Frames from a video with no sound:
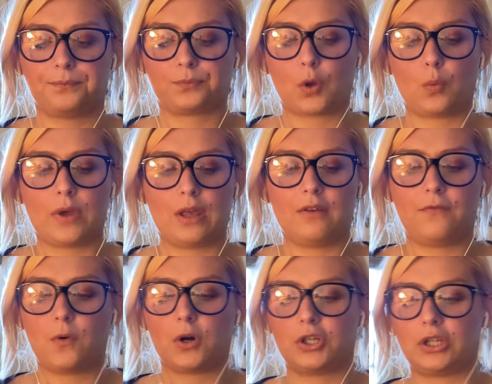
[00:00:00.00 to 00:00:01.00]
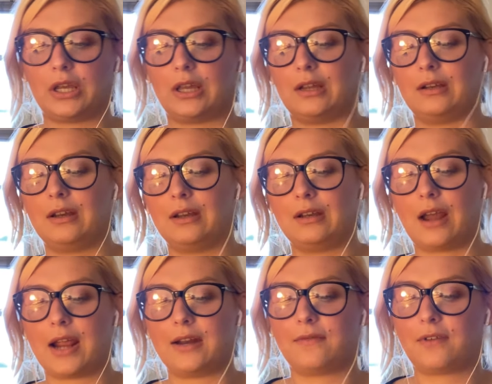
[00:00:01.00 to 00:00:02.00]
Wheel of Fortune,
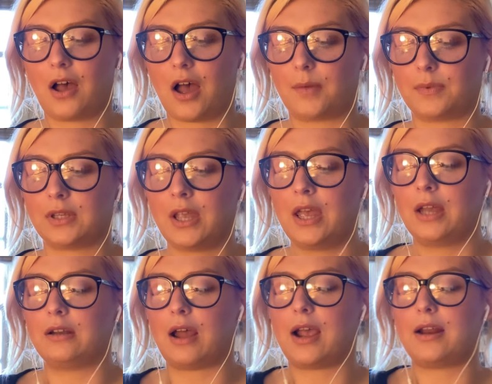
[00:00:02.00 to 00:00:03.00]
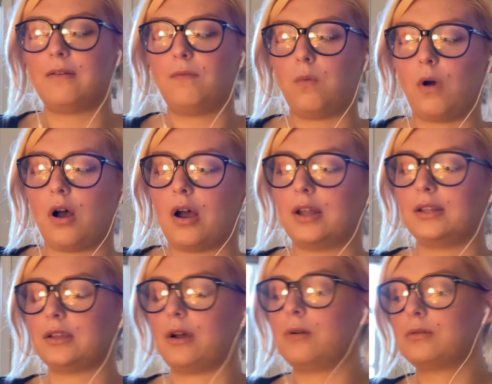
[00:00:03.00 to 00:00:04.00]
9 of Cups, 9 of
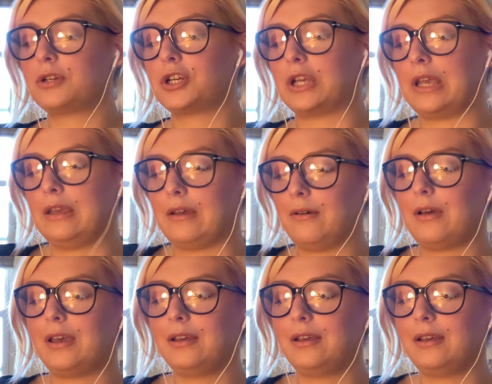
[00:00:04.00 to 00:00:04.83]
Wands. Oh, shit, okay.